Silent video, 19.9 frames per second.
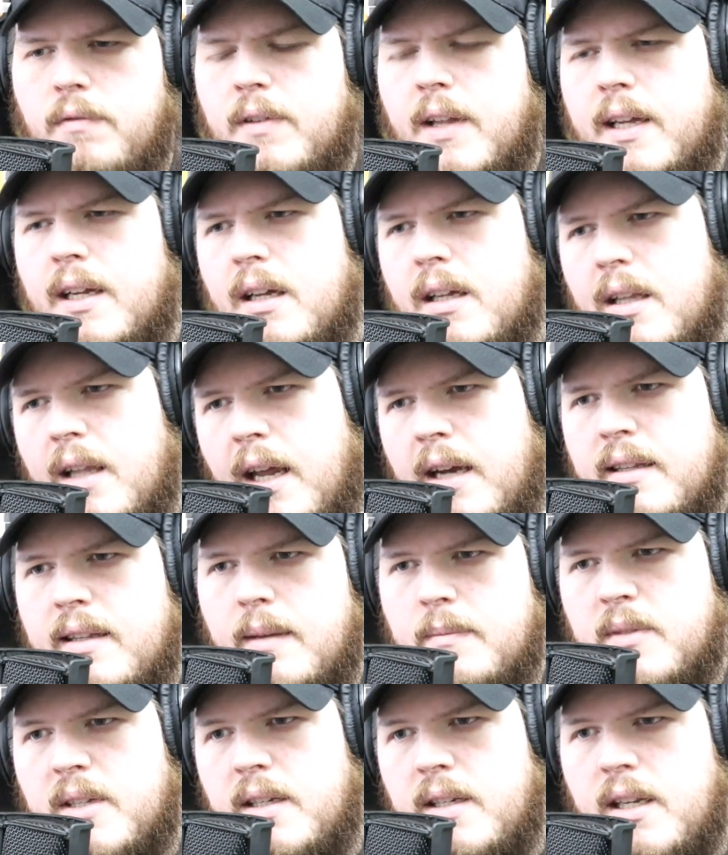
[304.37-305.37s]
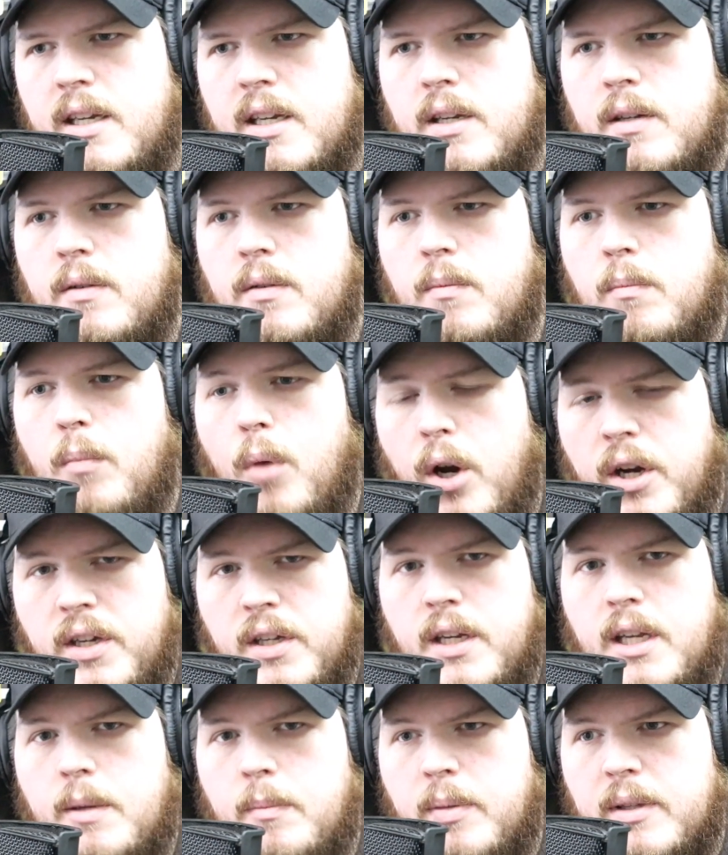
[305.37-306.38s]
Like a lot of times they needed
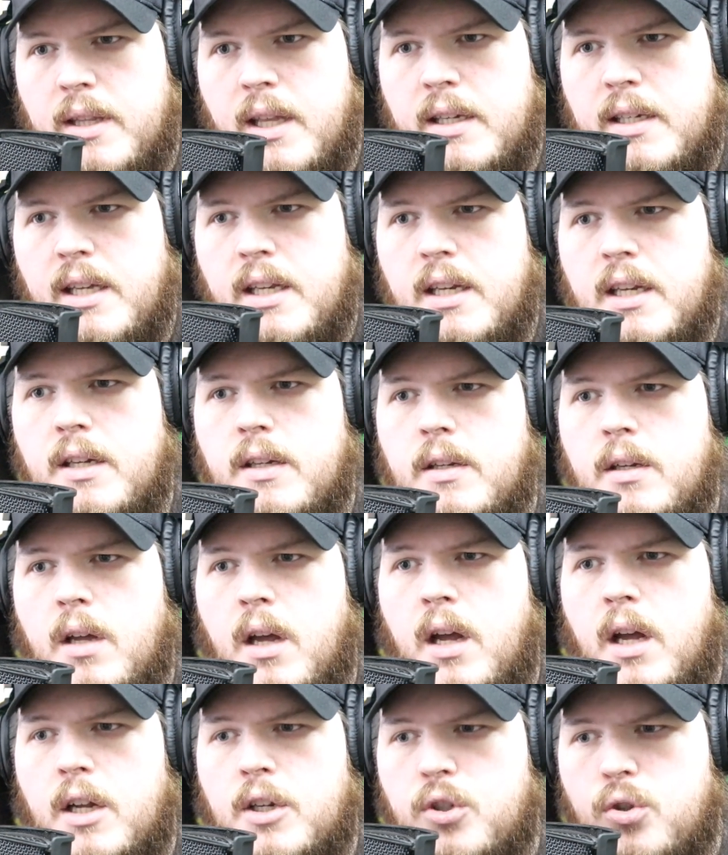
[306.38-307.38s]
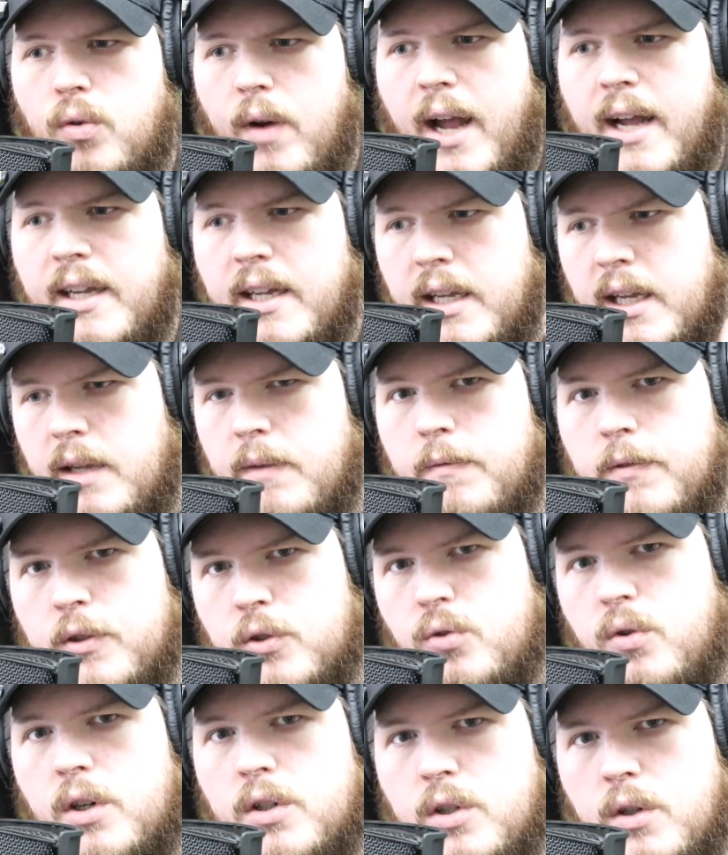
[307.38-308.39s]
marketing, but they needed tracking
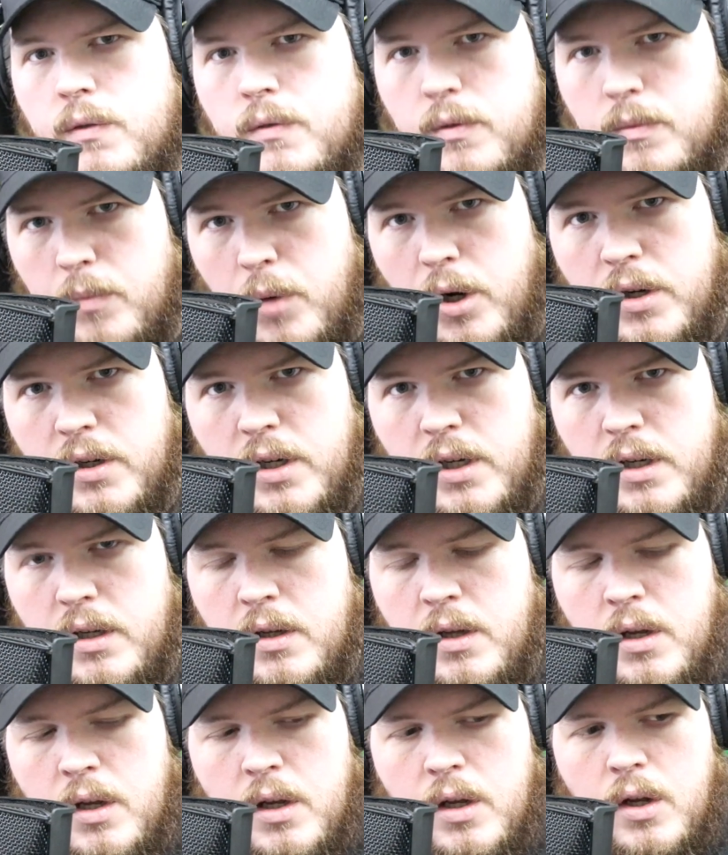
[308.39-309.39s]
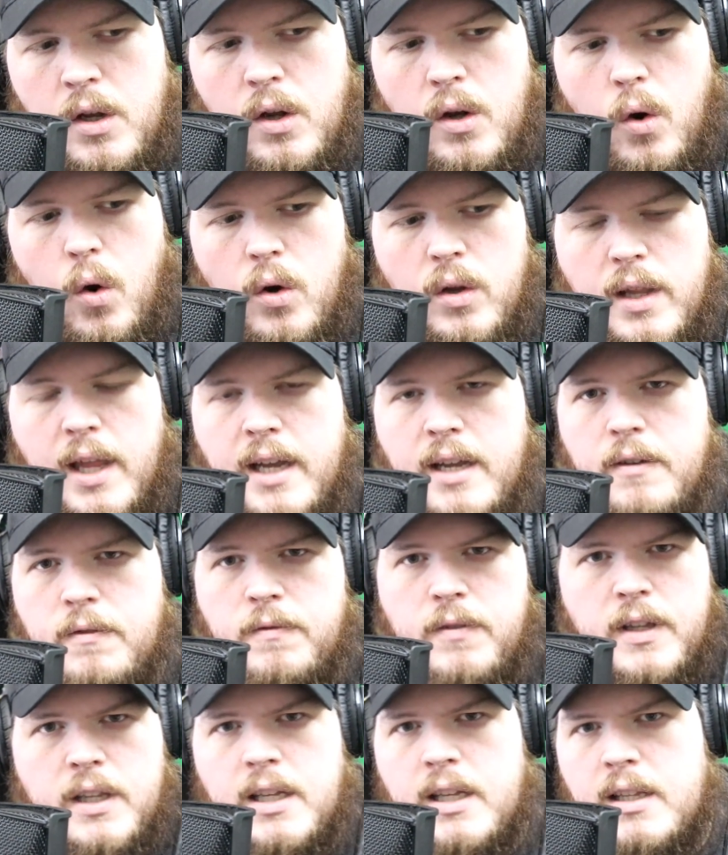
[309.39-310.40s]
infrastructure for marketing, or like
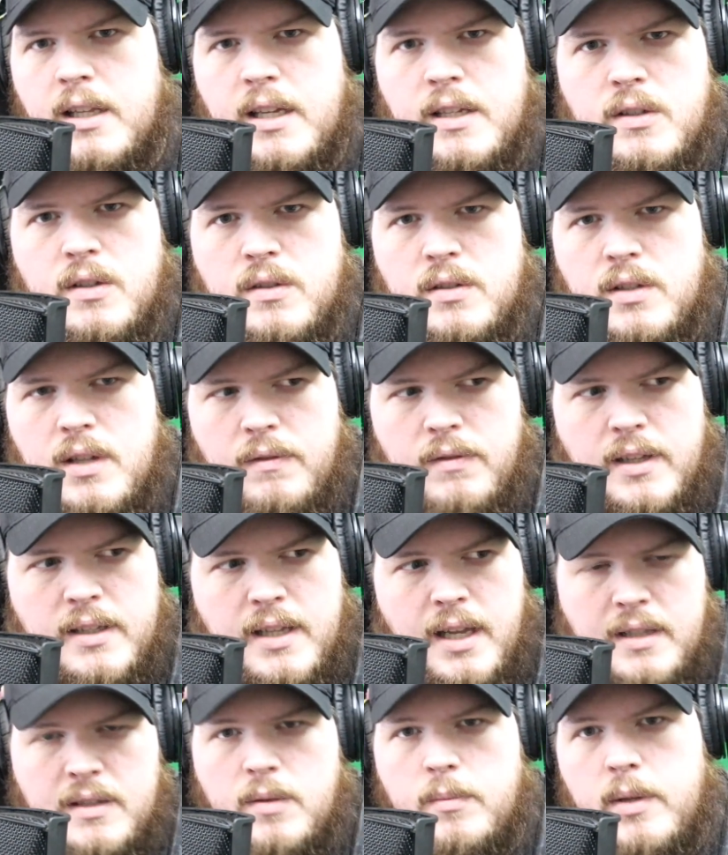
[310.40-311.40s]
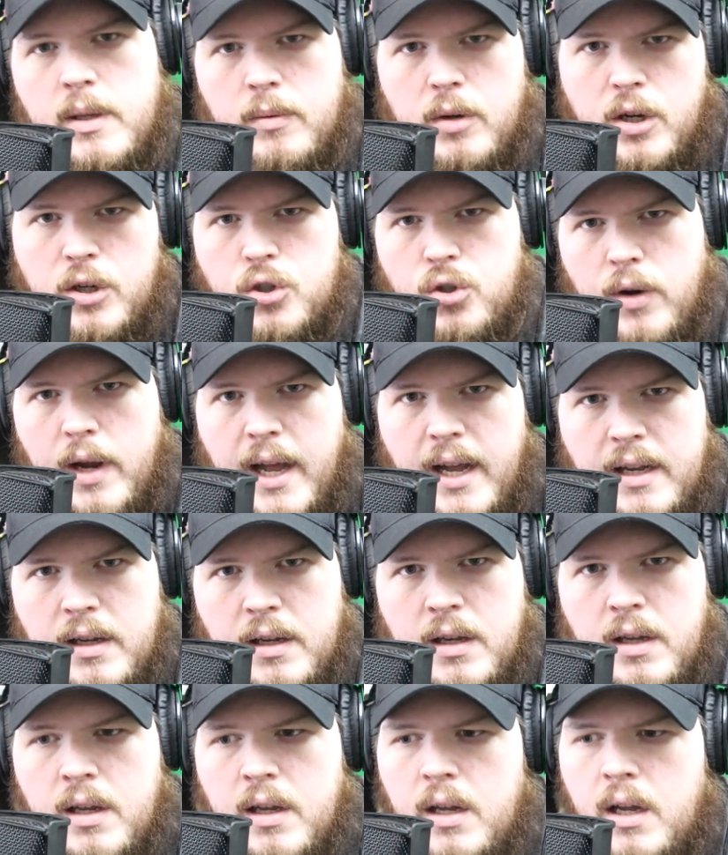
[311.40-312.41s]
affiliate links and stuff like that to be able to track.
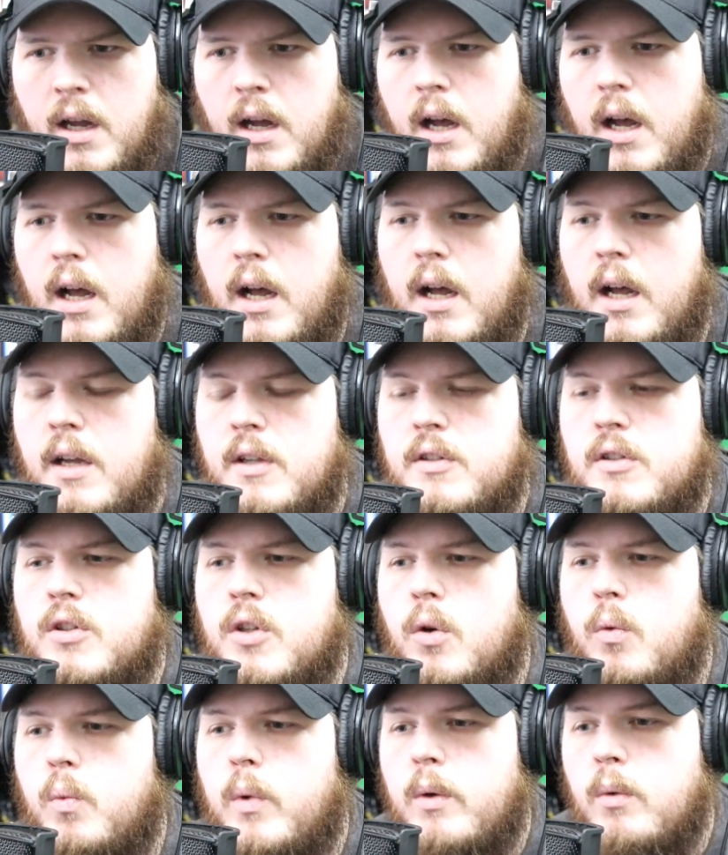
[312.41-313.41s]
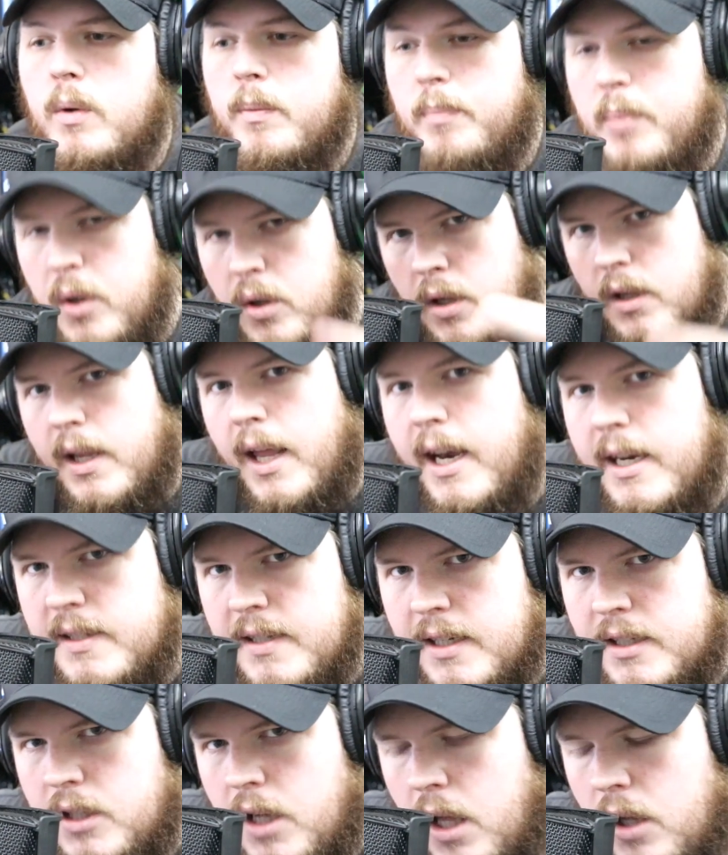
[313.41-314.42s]
So we would build a lot of
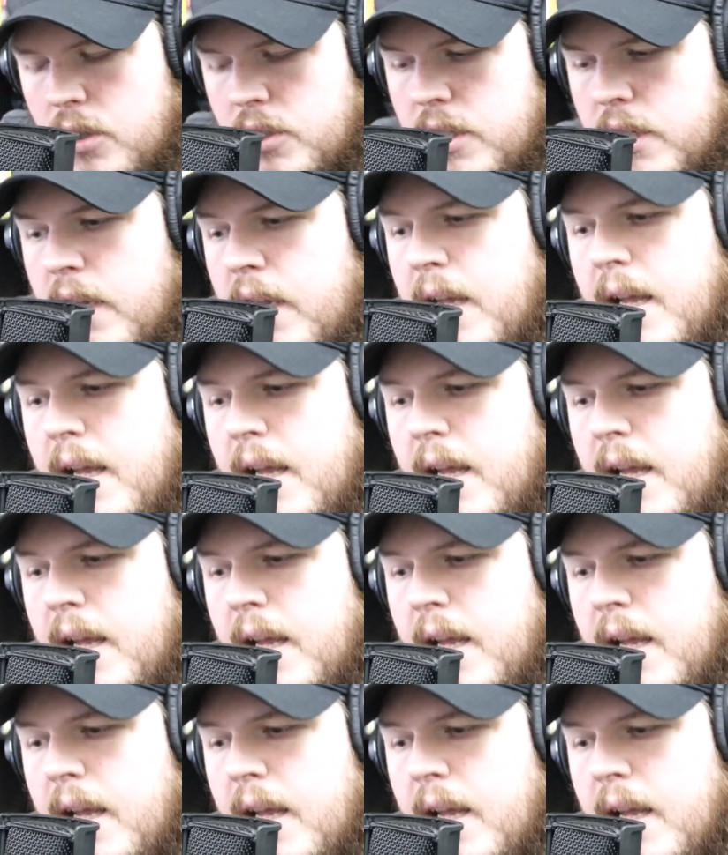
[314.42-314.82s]
technology.